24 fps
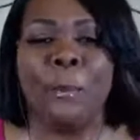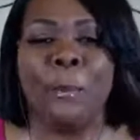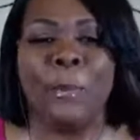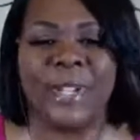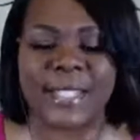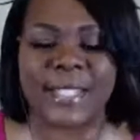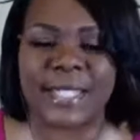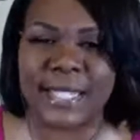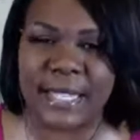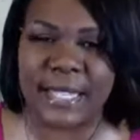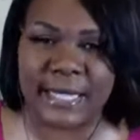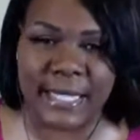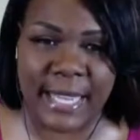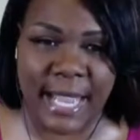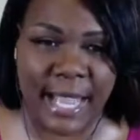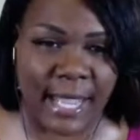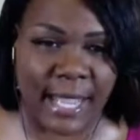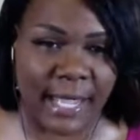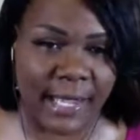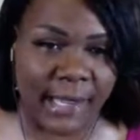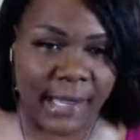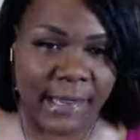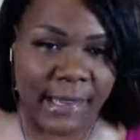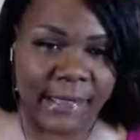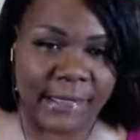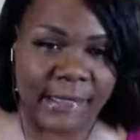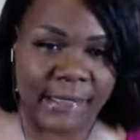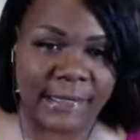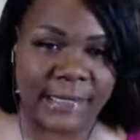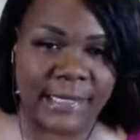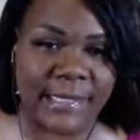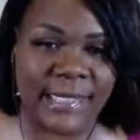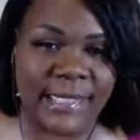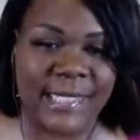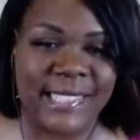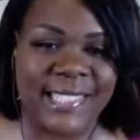But today,
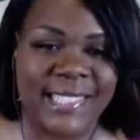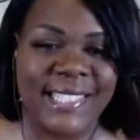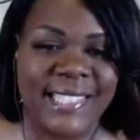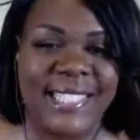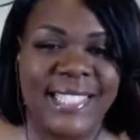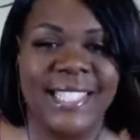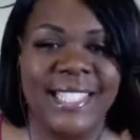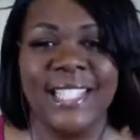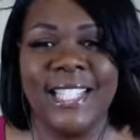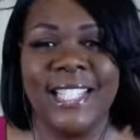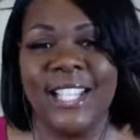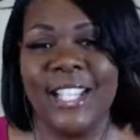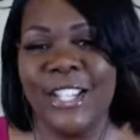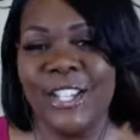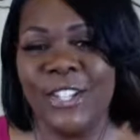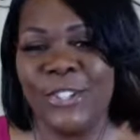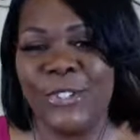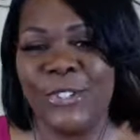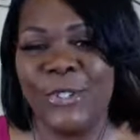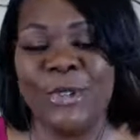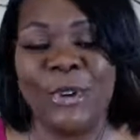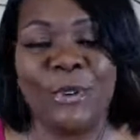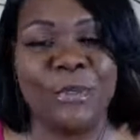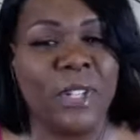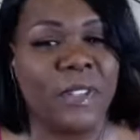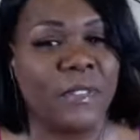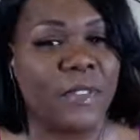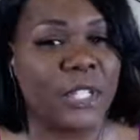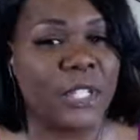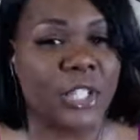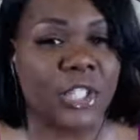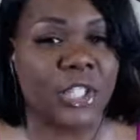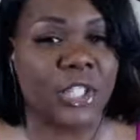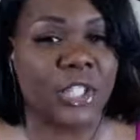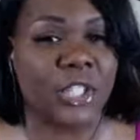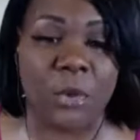you don't even
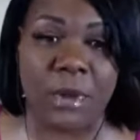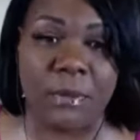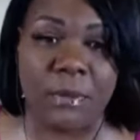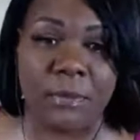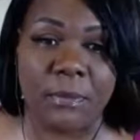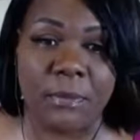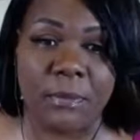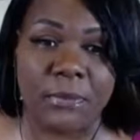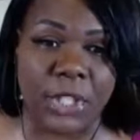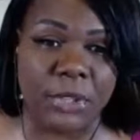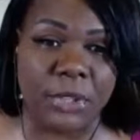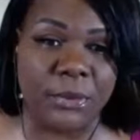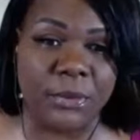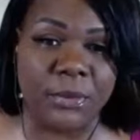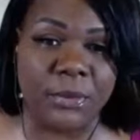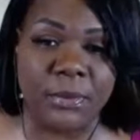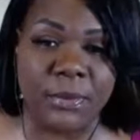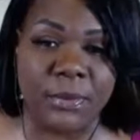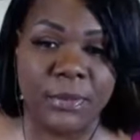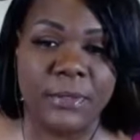show up for you.